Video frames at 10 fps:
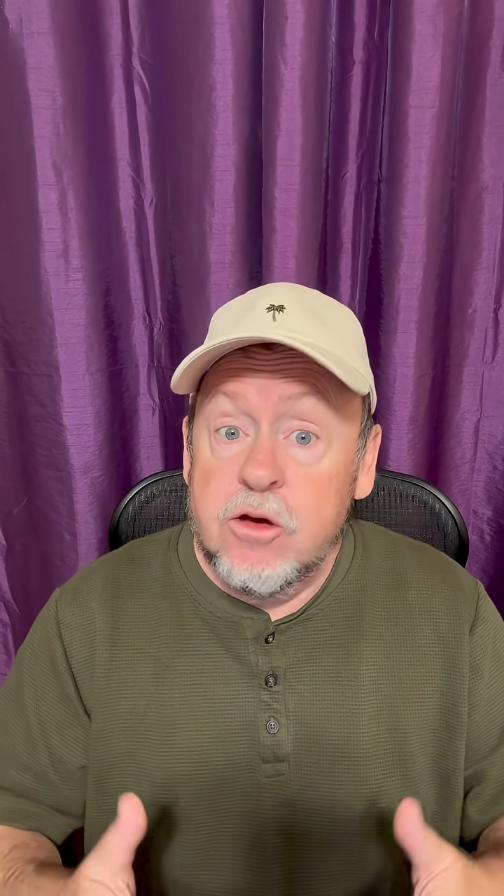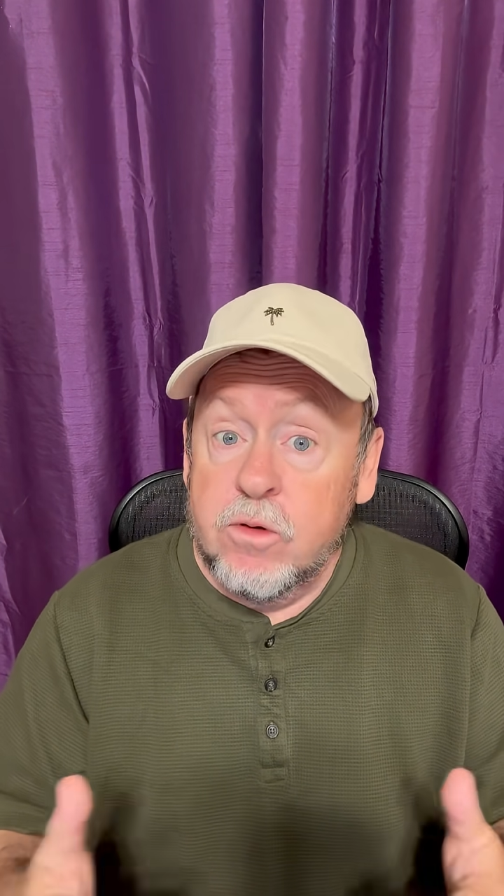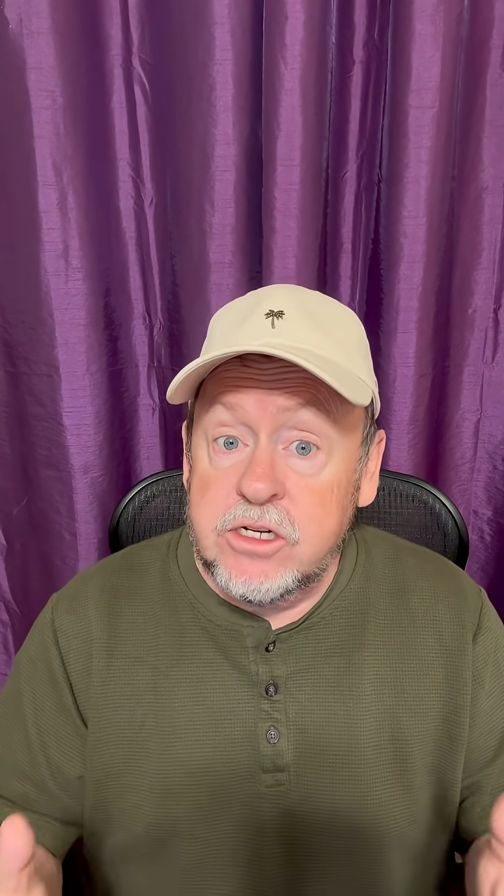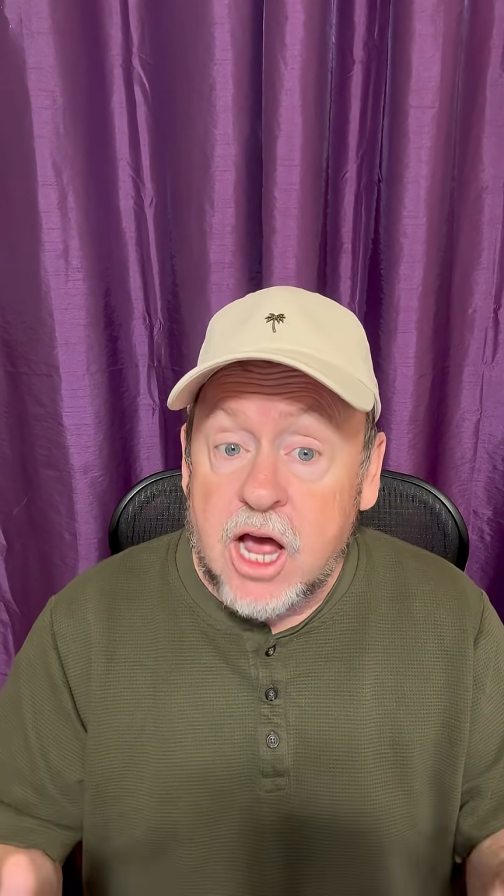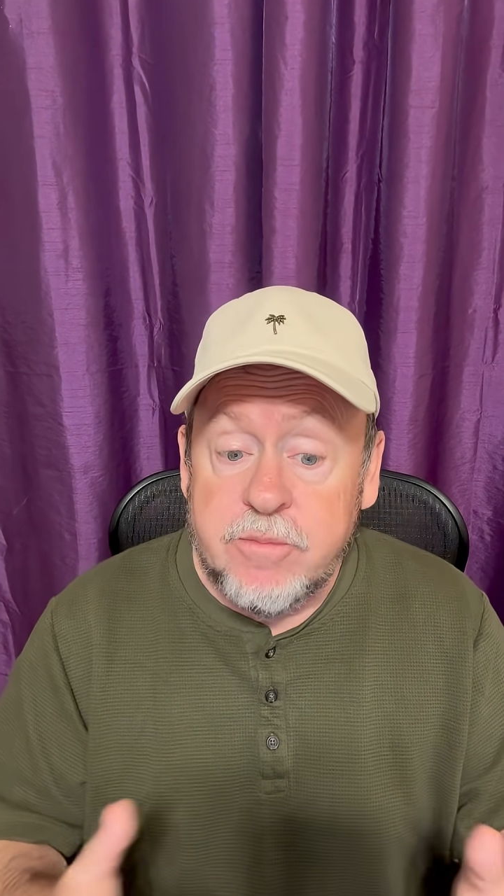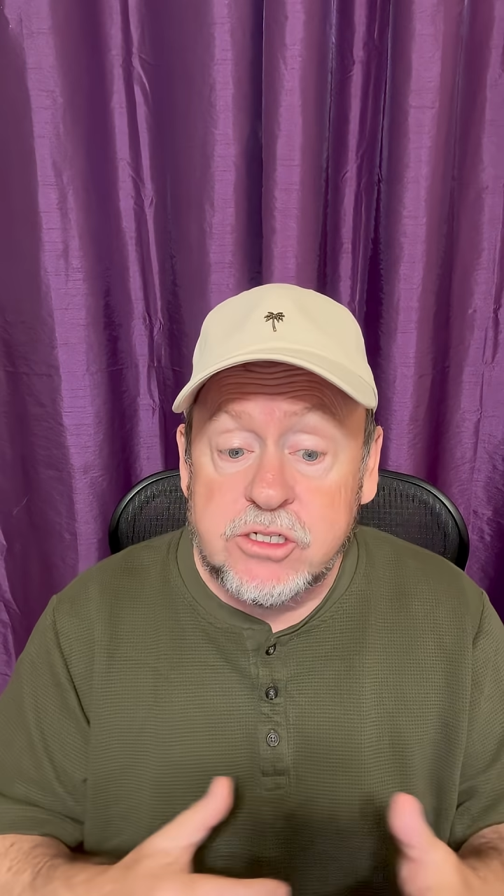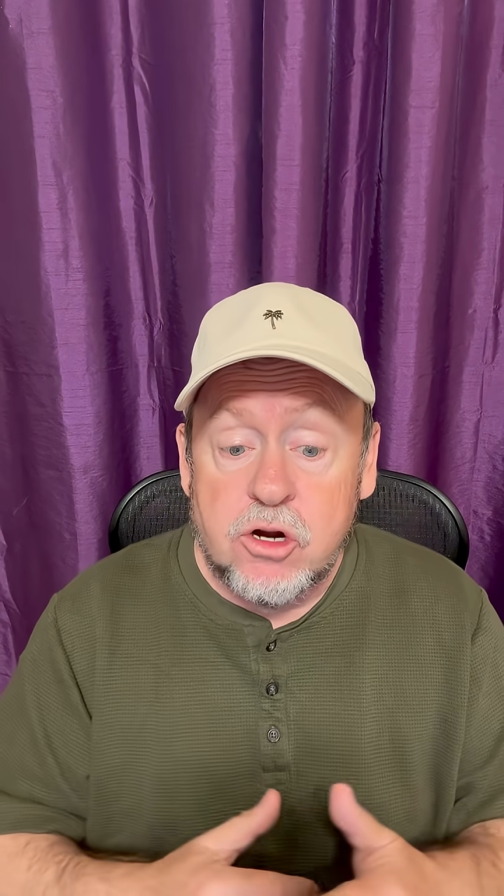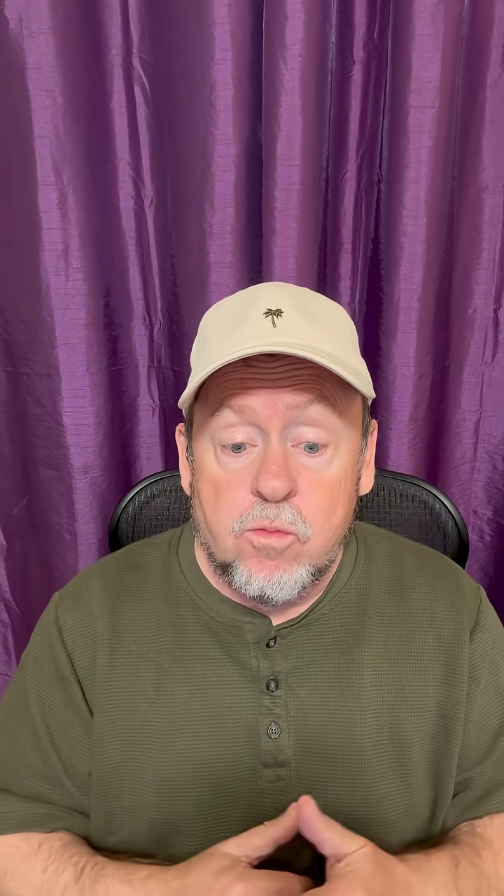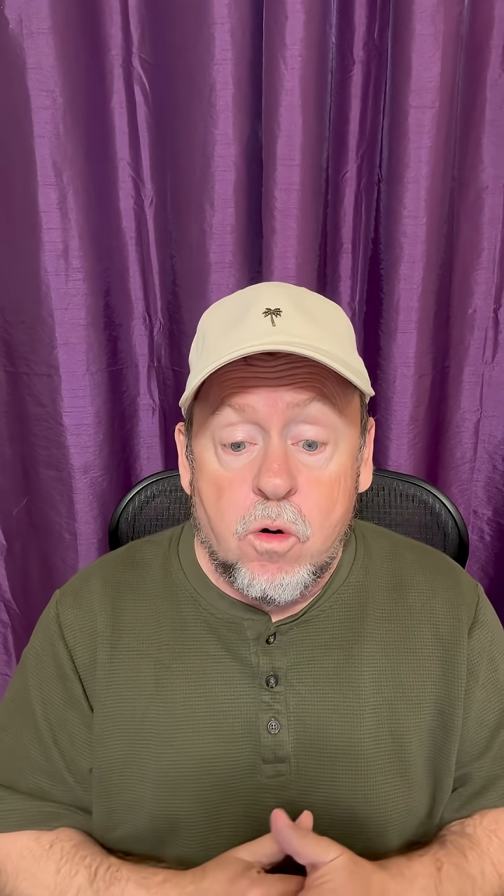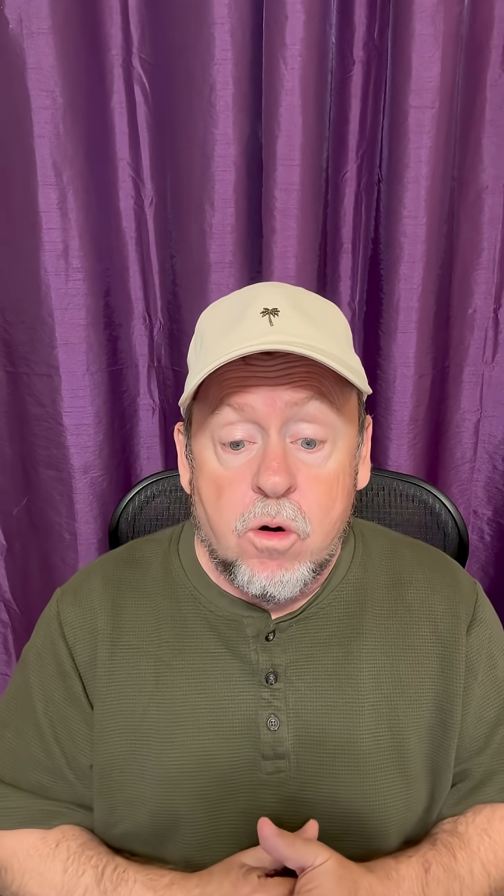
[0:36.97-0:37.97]
when time is
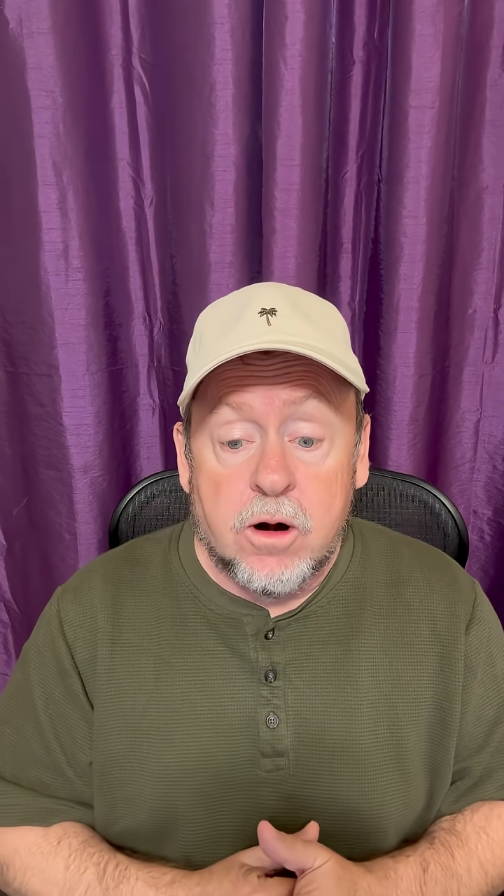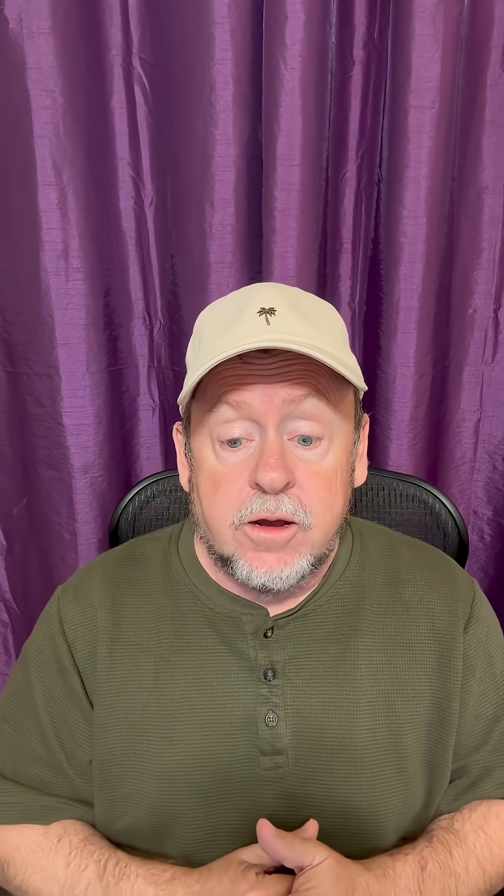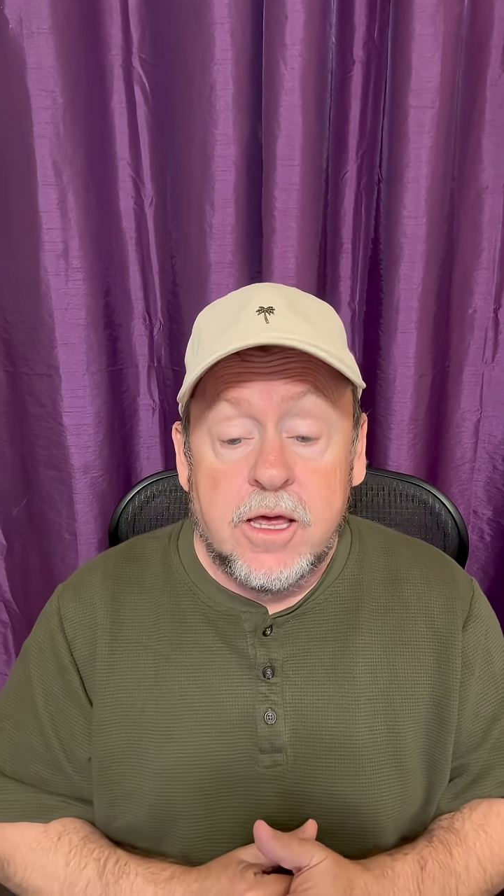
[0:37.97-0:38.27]
no more.